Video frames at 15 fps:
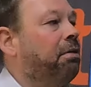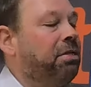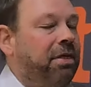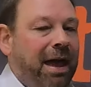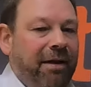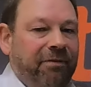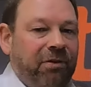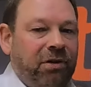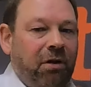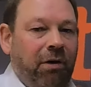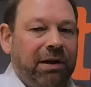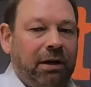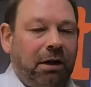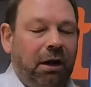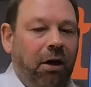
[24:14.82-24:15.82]
There for
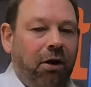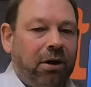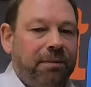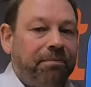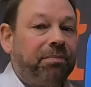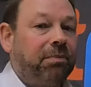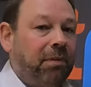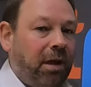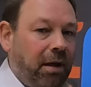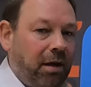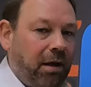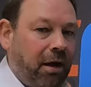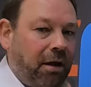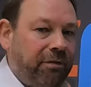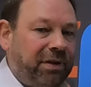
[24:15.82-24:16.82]
9 o'clock,
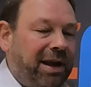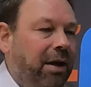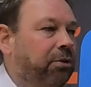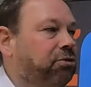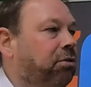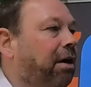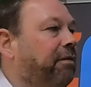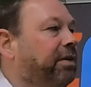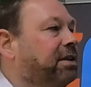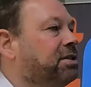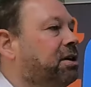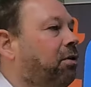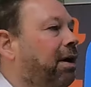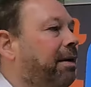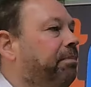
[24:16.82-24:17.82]
half an hour driving
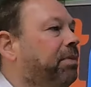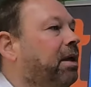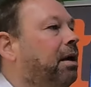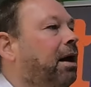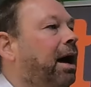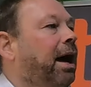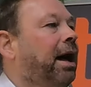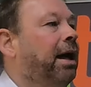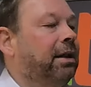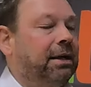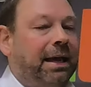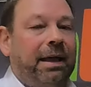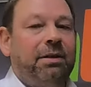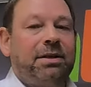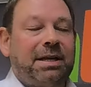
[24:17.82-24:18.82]
time. And
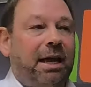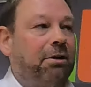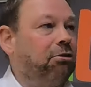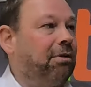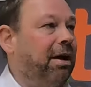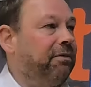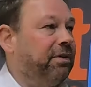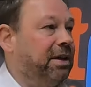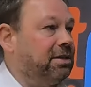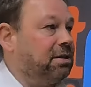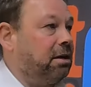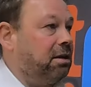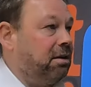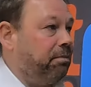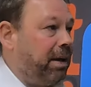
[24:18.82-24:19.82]
again, the tachograph is
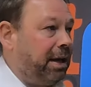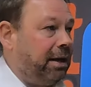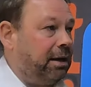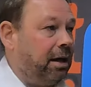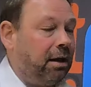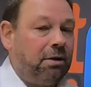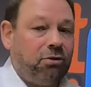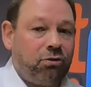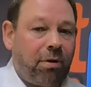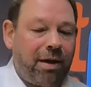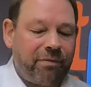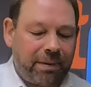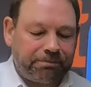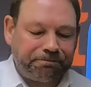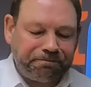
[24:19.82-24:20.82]
going to be
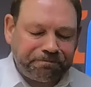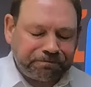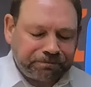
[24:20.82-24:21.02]
driving.